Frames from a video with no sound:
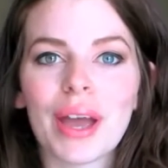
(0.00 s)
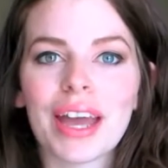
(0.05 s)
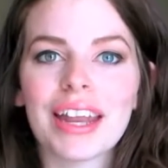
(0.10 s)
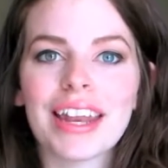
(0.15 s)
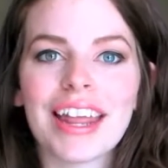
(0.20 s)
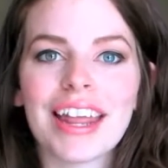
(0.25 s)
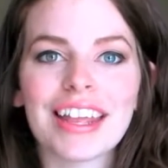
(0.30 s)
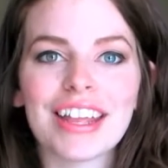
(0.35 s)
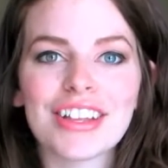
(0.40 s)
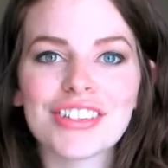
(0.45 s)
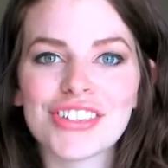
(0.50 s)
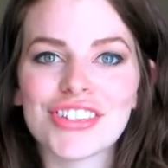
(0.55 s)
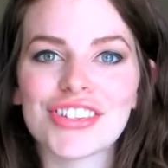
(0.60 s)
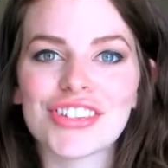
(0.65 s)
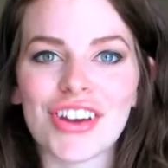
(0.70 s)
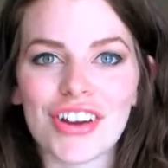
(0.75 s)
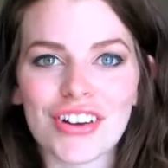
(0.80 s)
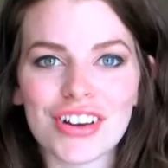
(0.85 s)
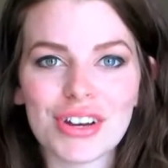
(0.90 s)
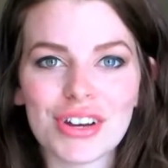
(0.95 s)
ahead and get
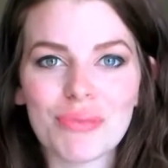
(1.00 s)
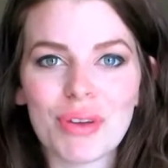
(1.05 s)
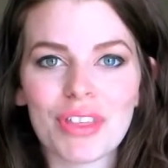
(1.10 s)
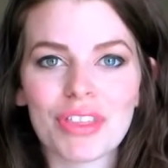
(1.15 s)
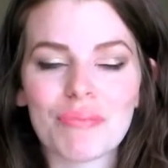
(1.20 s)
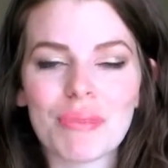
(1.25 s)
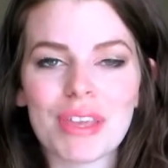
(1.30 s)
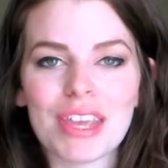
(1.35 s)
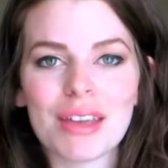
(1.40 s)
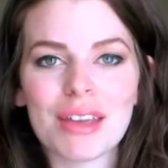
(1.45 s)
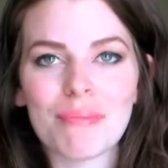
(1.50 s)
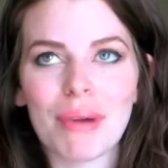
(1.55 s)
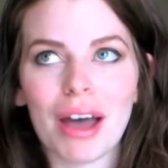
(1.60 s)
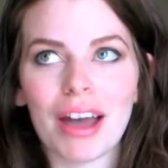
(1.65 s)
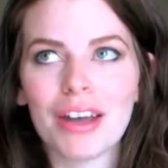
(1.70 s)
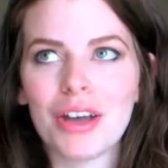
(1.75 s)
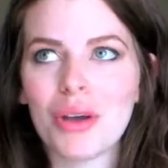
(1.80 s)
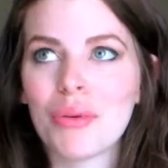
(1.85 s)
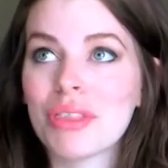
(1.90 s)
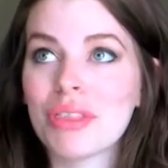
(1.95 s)
started with
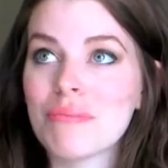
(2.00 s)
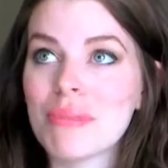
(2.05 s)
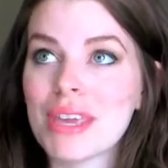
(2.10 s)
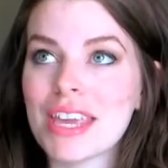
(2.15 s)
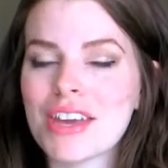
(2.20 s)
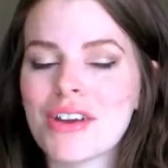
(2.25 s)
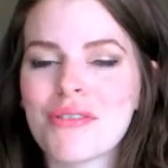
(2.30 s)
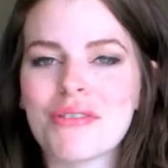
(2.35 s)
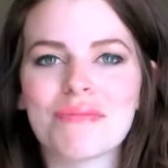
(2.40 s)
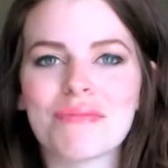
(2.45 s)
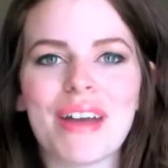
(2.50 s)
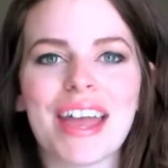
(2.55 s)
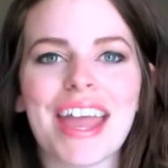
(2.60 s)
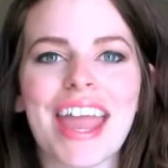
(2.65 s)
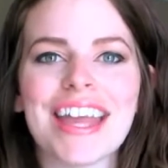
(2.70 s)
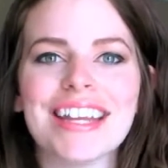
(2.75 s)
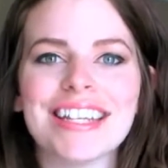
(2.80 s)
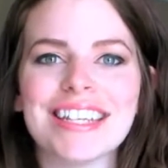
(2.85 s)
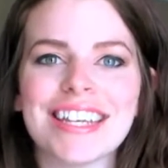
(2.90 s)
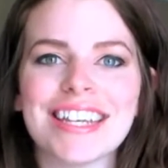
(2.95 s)
my
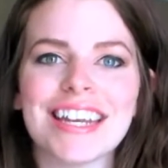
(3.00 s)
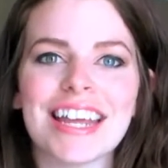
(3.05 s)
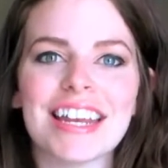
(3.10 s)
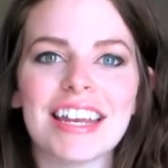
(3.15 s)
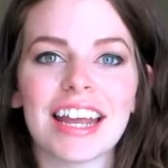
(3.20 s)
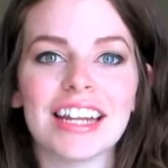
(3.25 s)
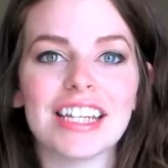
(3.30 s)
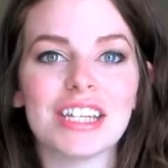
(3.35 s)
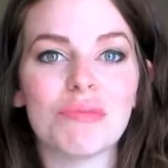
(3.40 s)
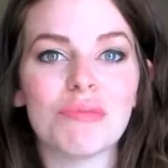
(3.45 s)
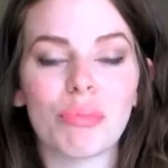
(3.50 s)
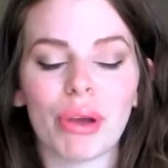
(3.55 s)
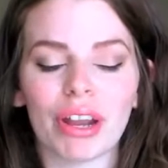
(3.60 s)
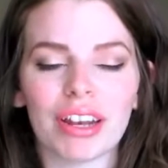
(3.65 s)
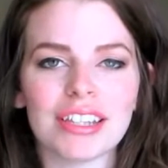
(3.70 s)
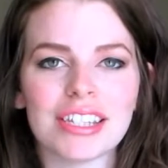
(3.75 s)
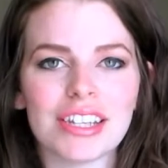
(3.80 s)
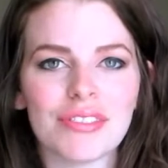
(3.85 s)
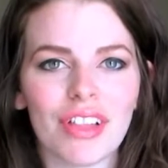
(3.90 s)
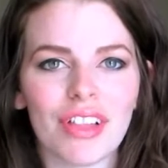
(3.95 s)
18 and 19
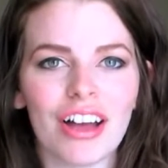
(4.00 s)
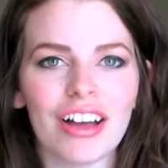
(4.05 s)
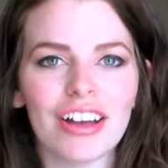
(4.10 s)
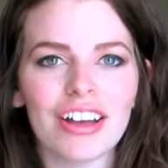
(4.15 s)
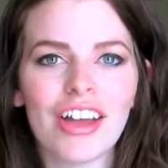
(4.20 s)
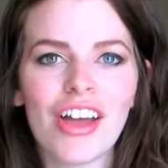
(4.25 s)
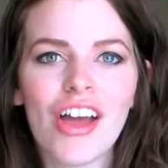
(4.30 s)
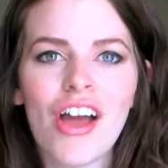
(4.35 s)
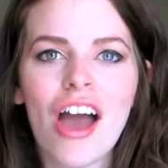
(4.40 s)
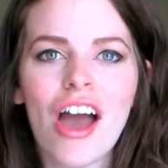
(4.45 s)
pregnancy vlog.